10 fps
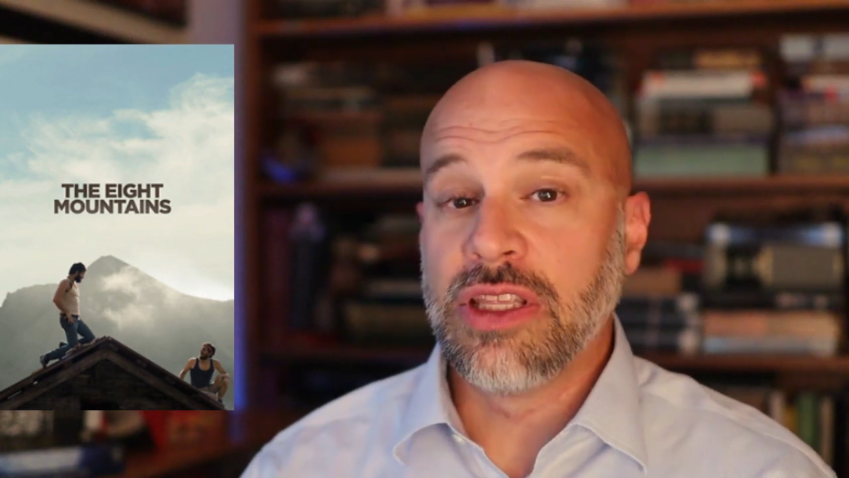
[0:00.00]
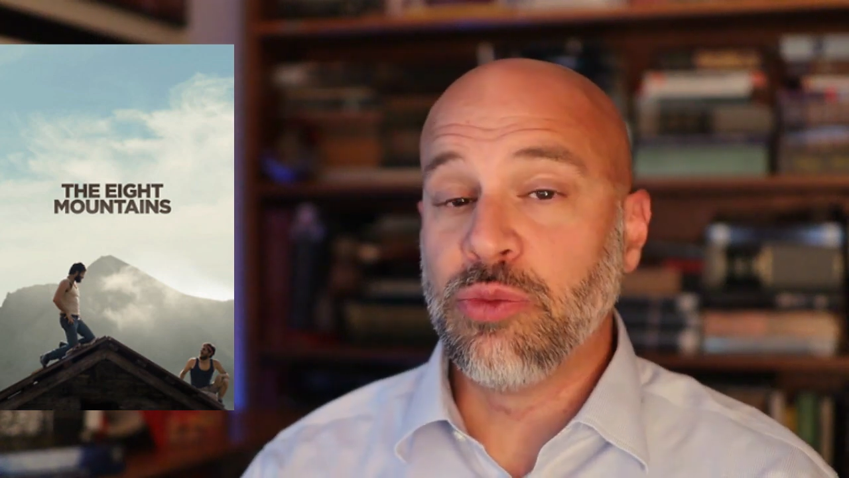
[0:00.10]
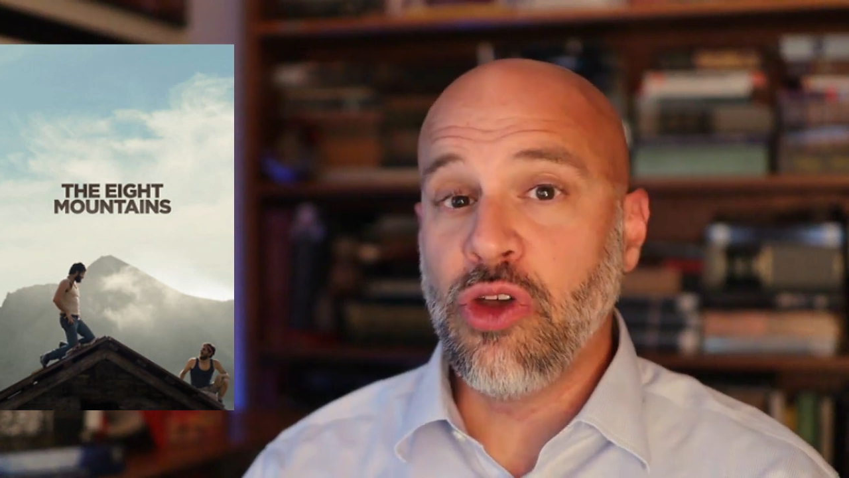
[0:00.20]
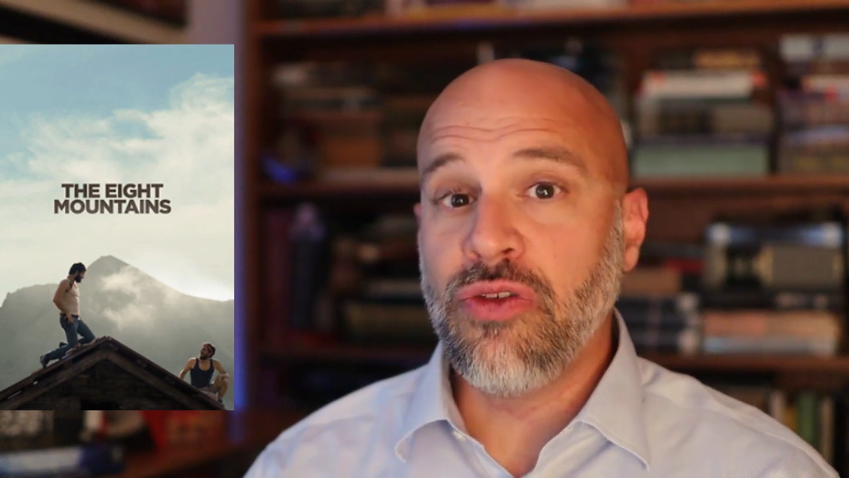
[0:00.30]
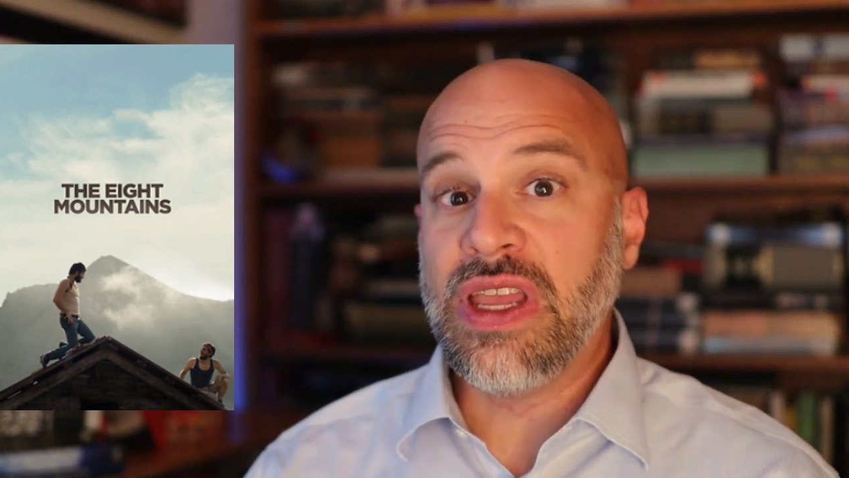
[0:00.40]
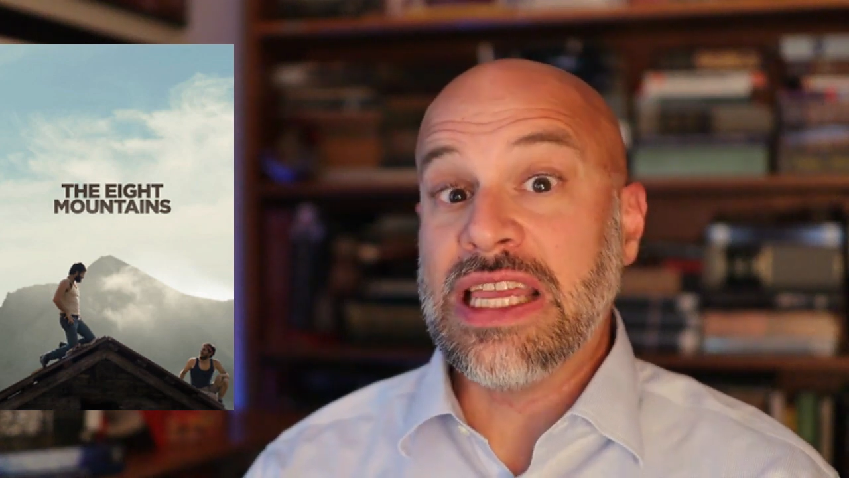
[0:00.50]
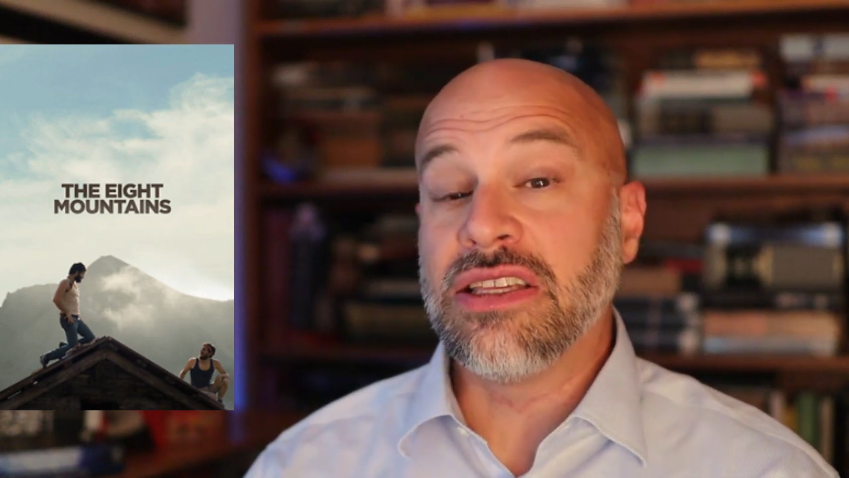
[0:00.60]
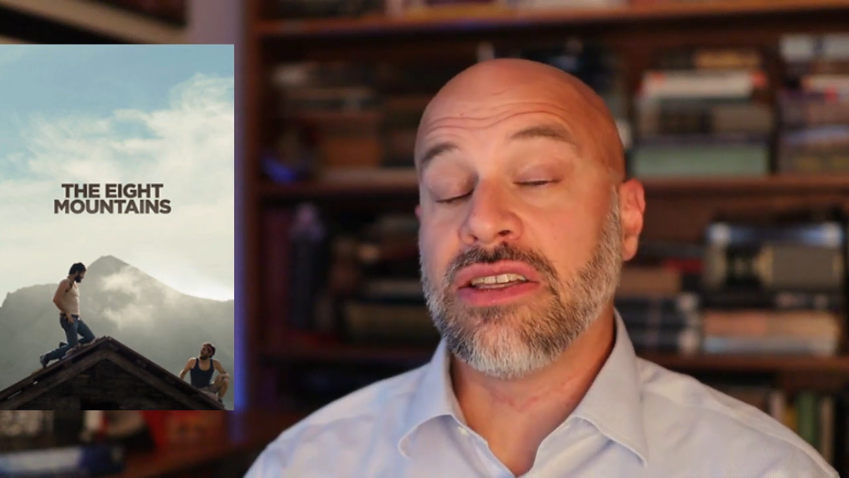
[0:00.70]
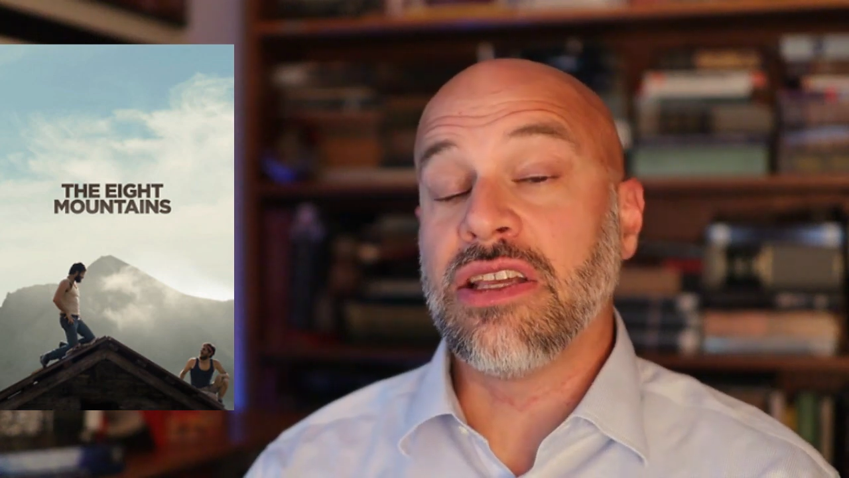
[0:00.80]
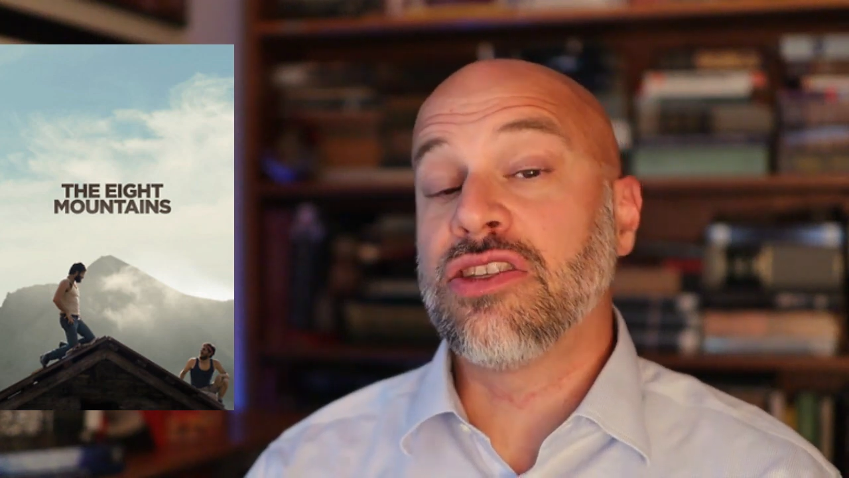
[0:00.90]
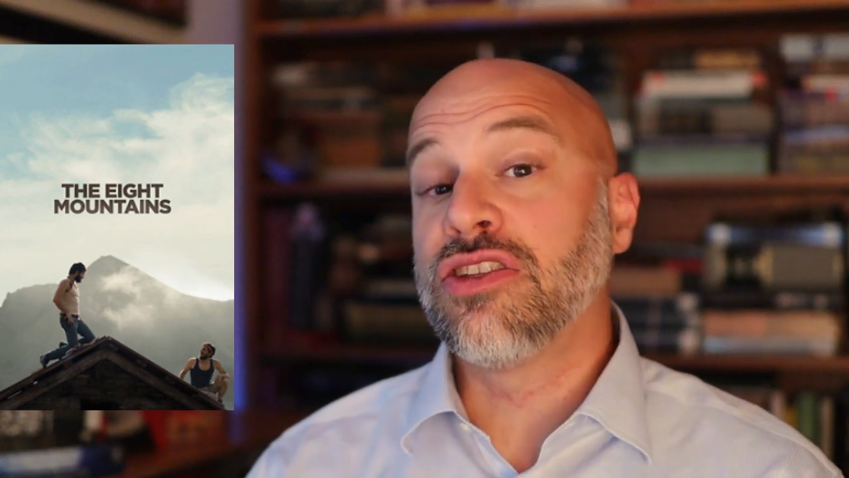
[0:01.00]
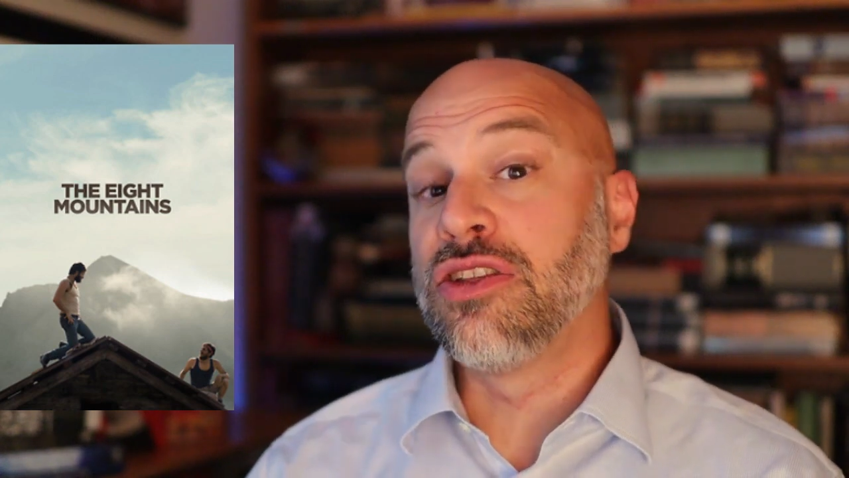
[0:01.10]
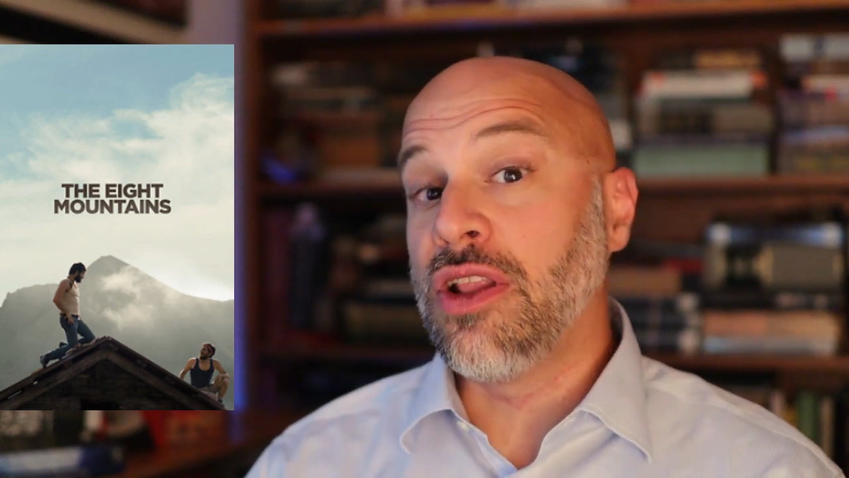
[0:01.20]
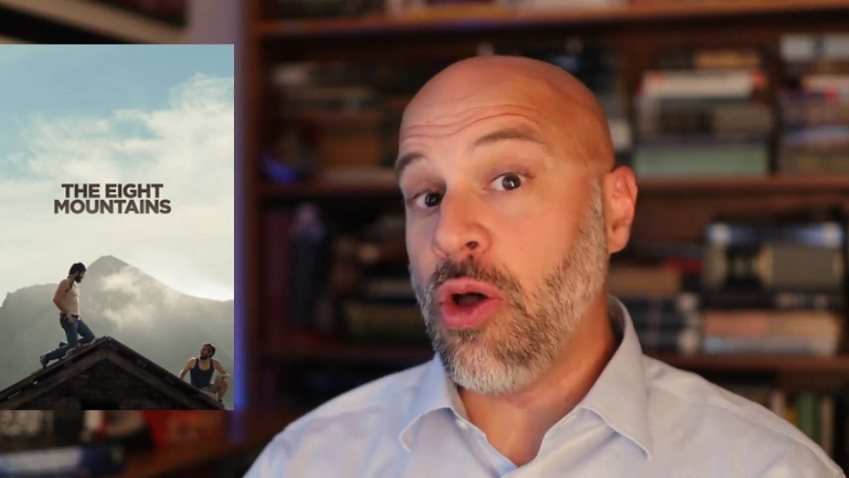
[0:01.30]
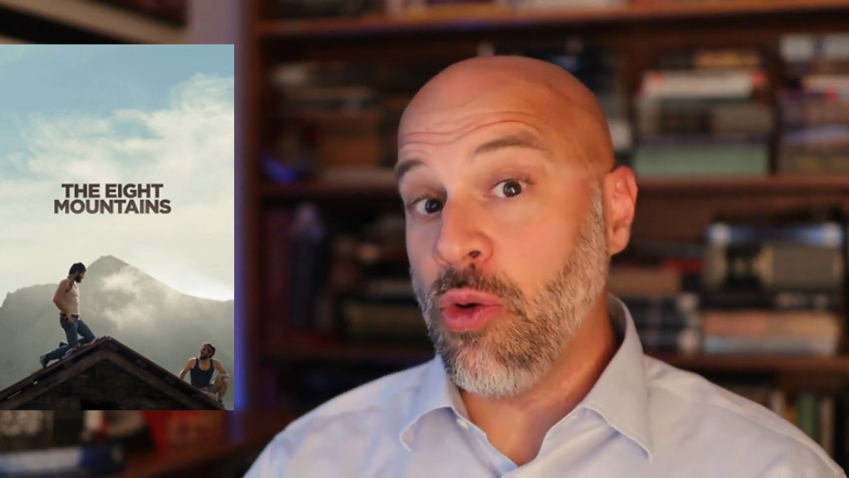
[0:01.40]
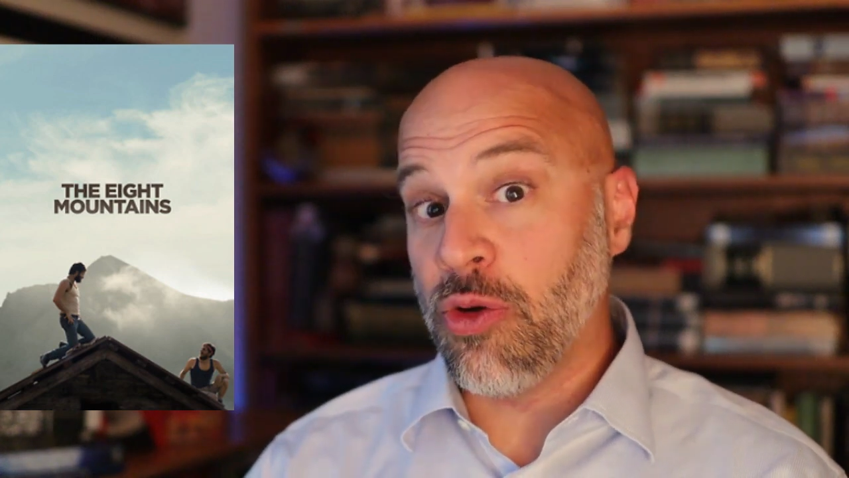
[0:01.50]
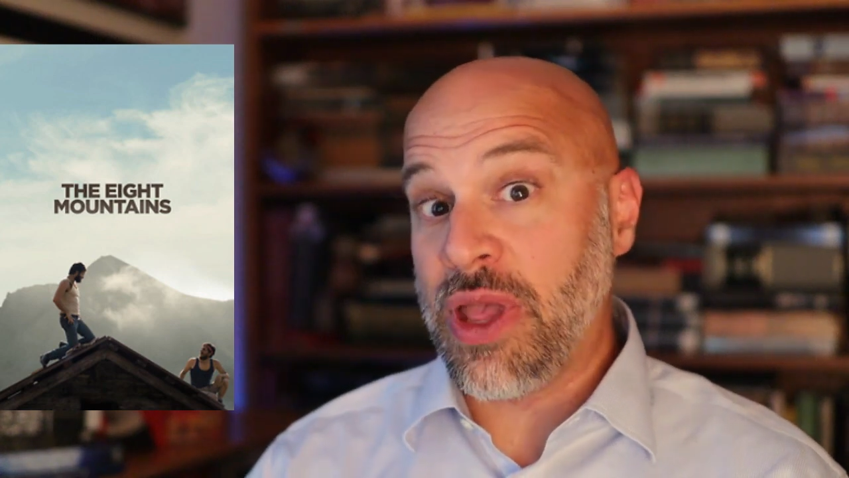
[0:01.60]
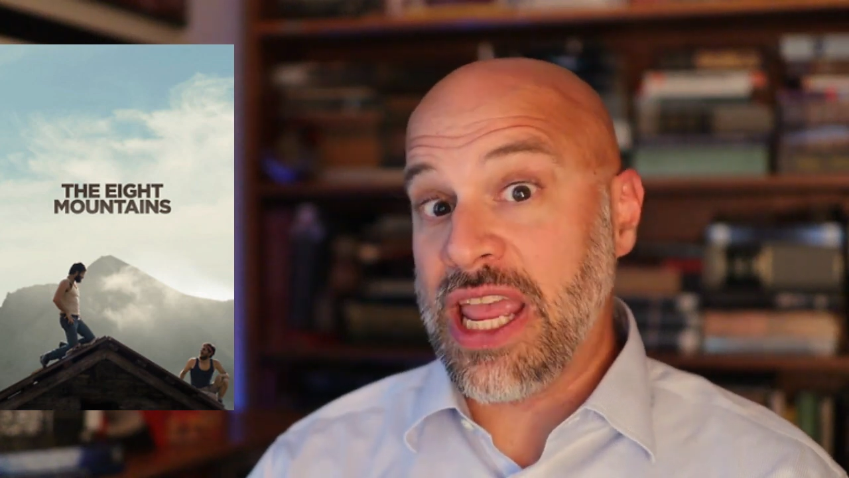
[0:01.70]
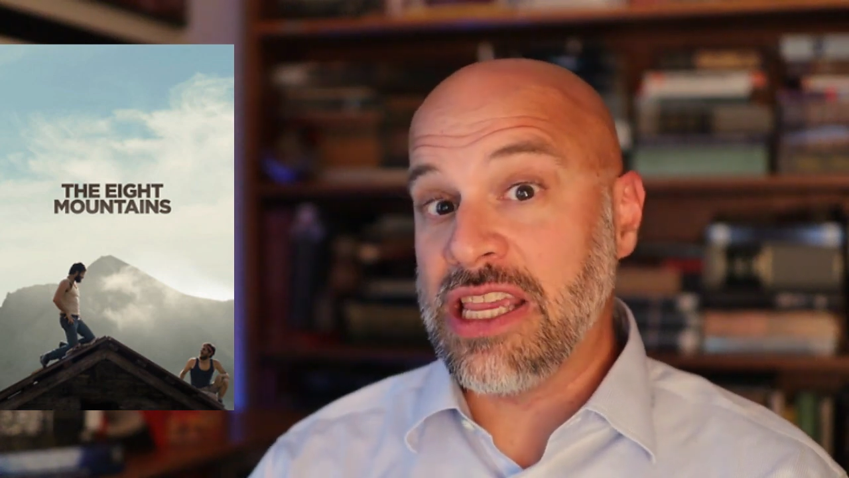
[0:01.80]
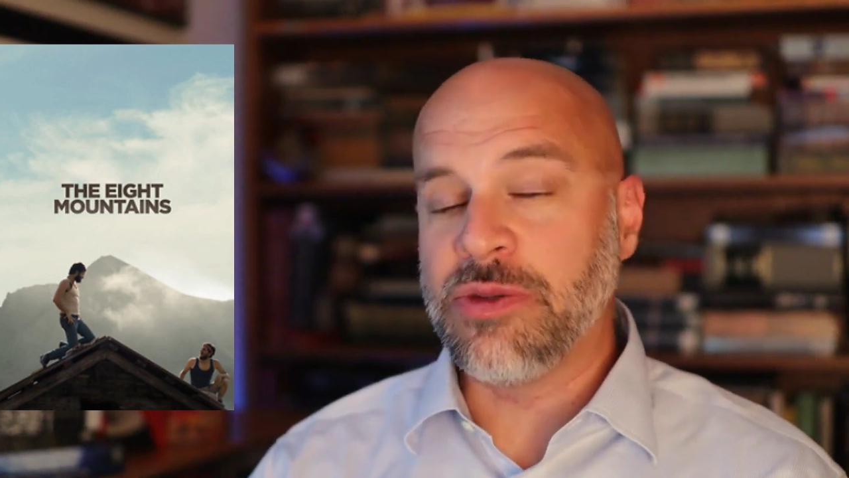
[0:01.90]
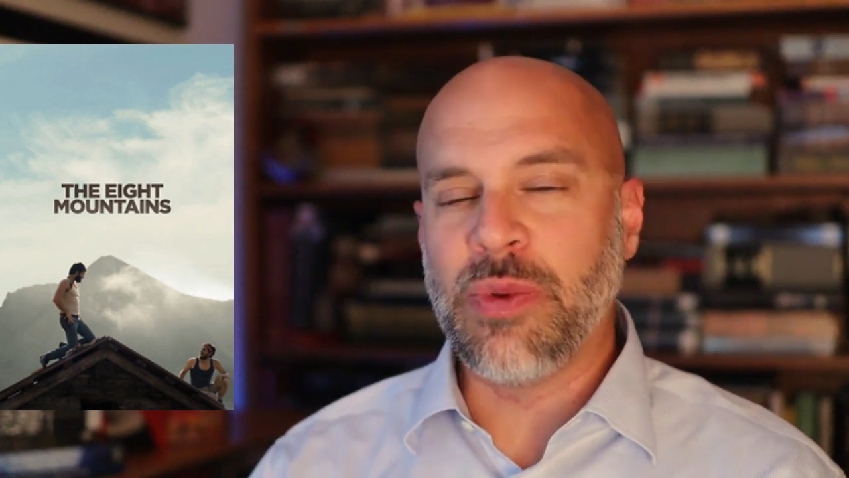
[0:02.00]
This movie is slower paced,